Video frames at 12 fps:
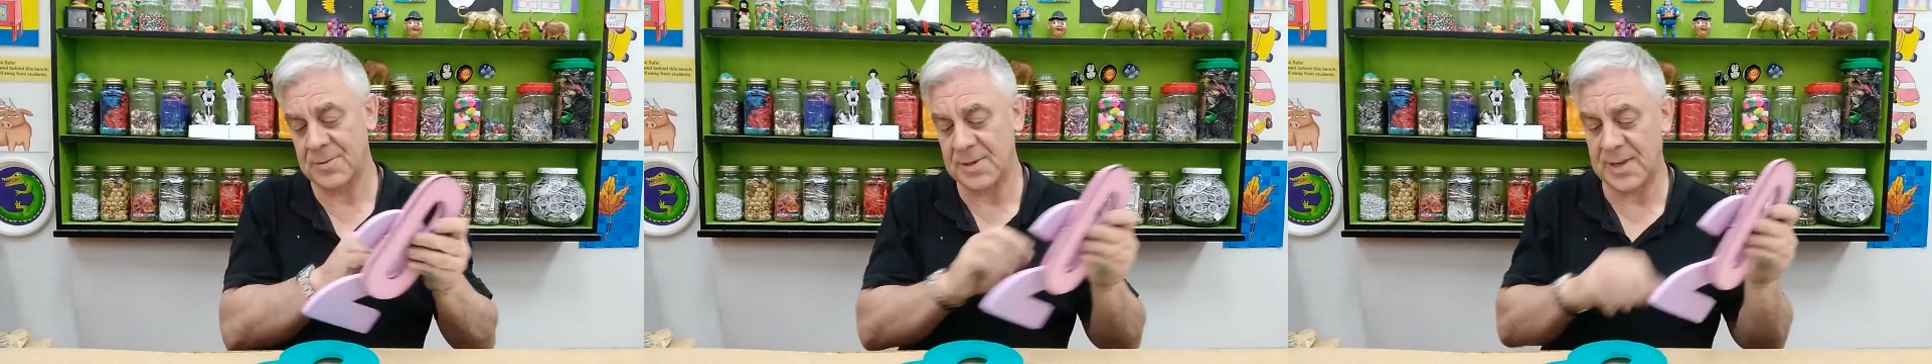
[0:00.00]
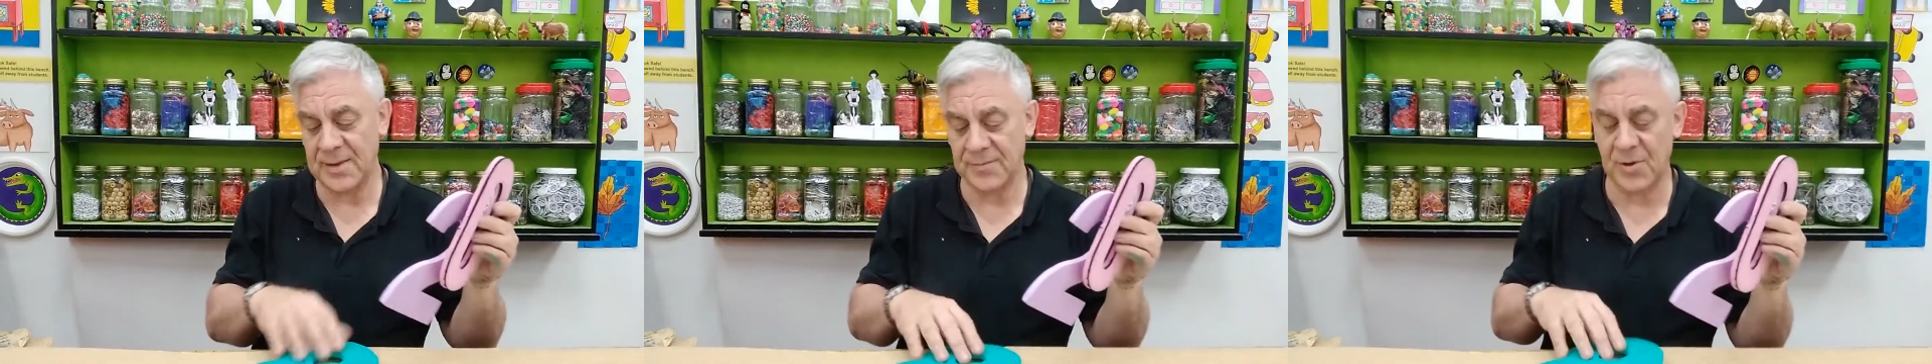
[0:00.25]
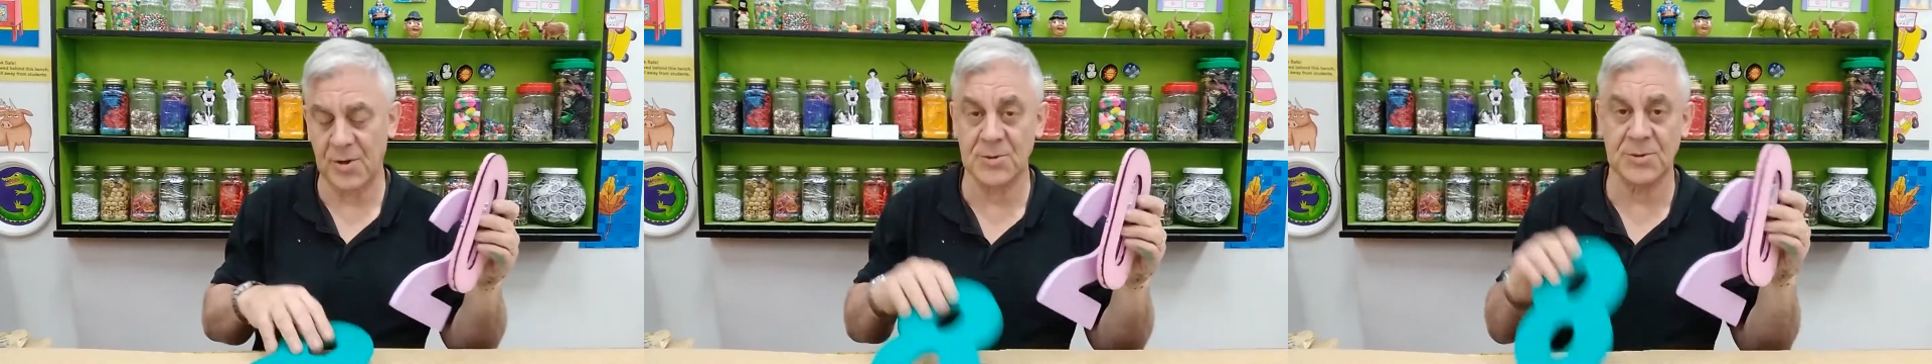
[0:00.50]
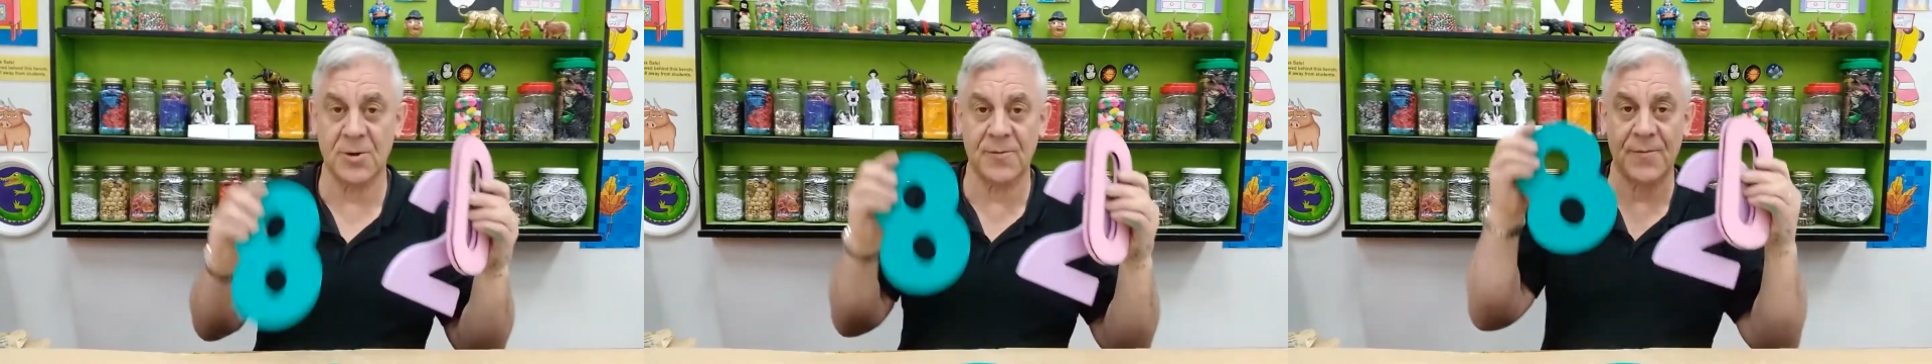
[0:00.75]
You get
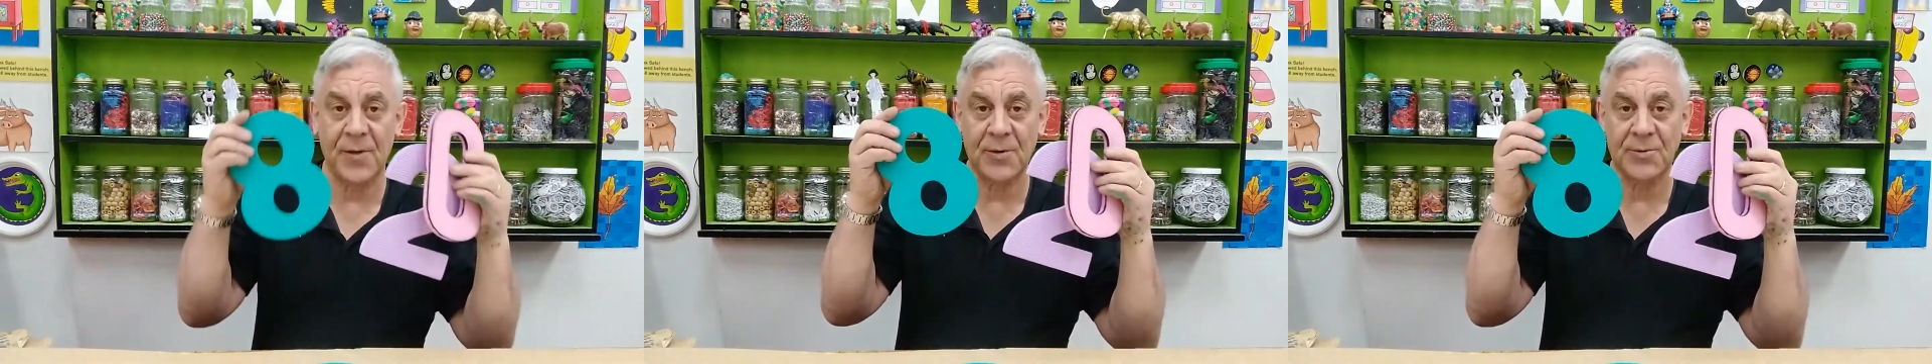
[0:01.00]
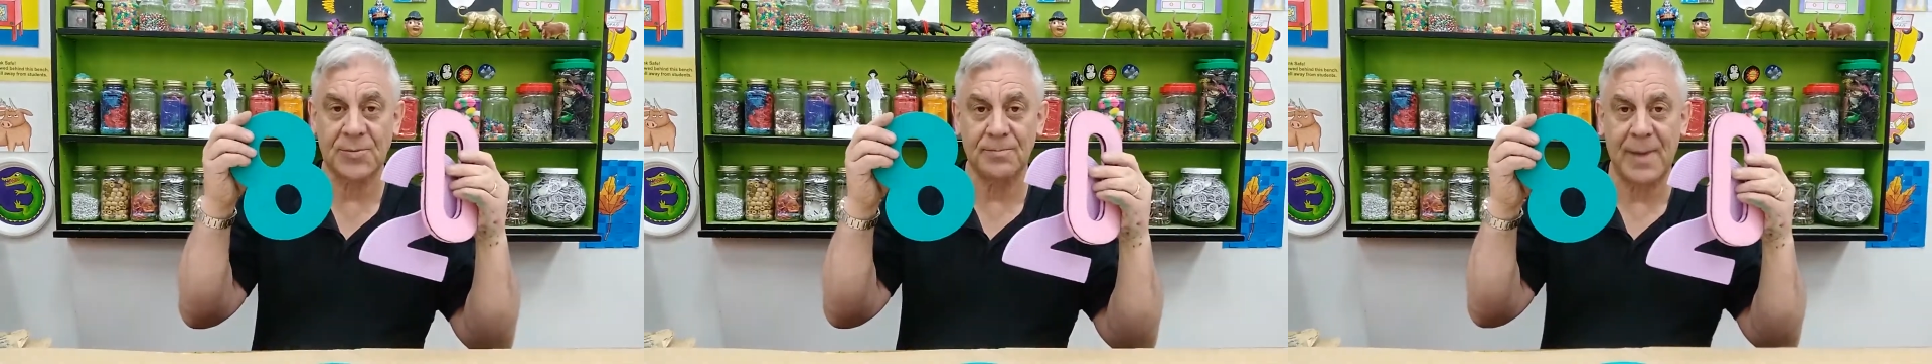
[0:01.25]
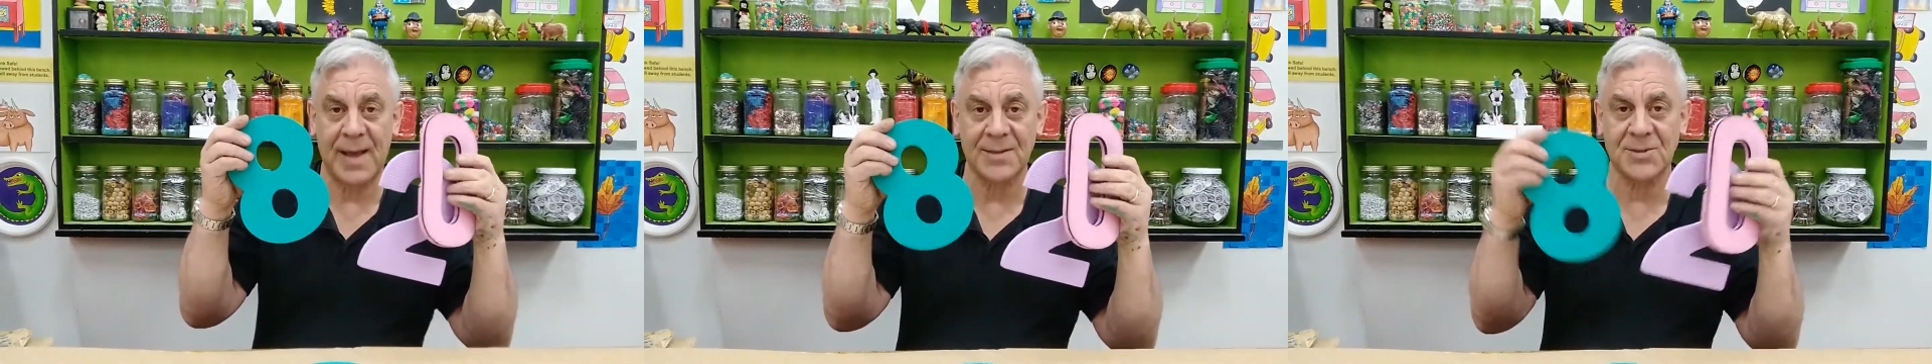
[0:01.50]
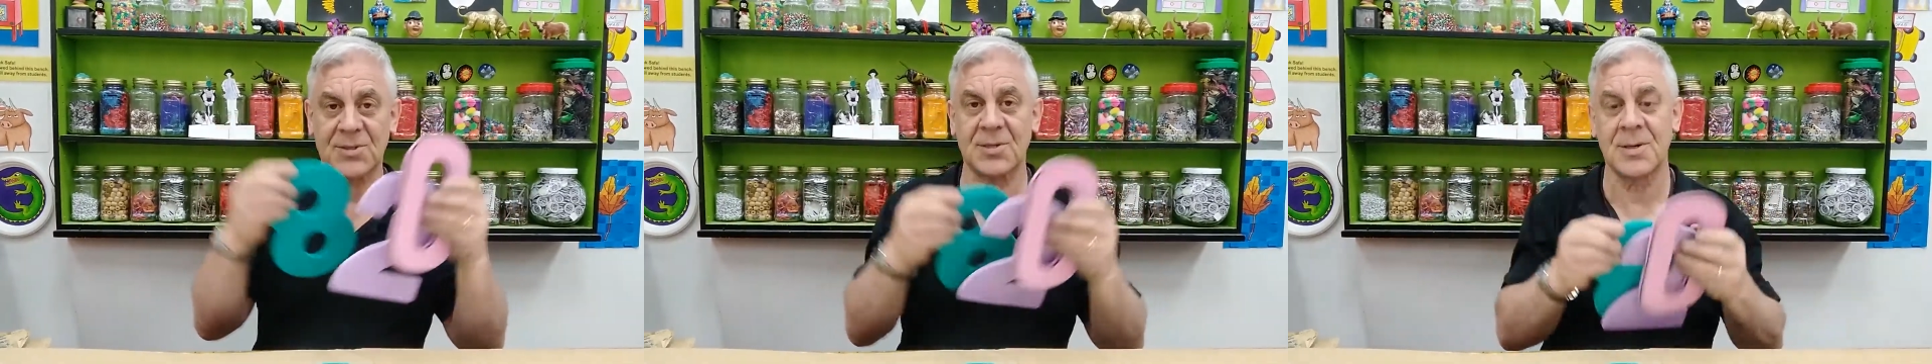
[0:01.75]
those off those
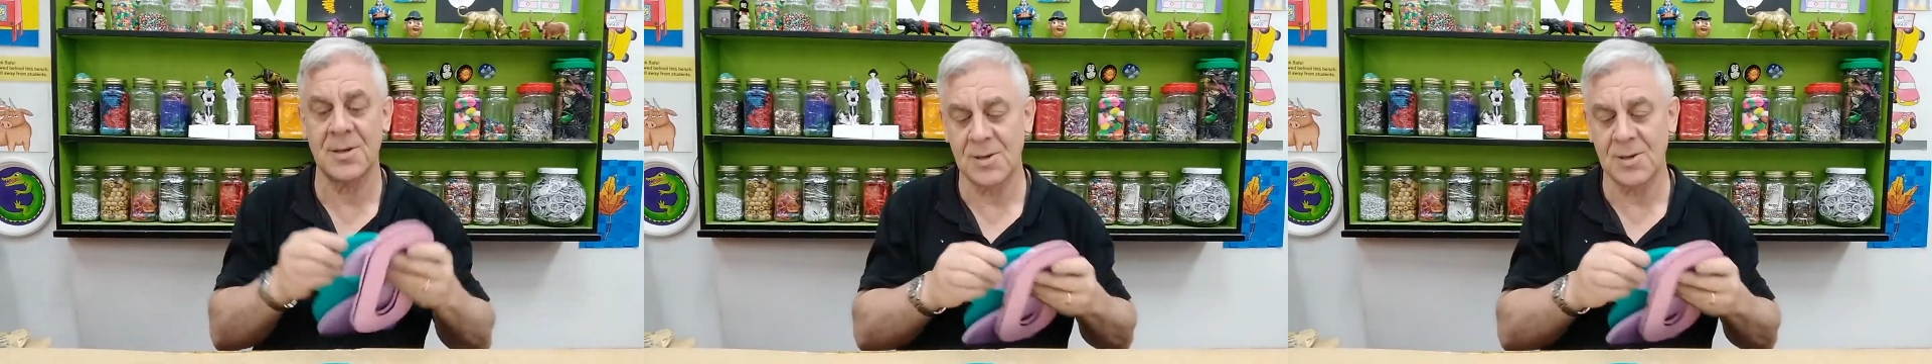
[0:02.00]
mats.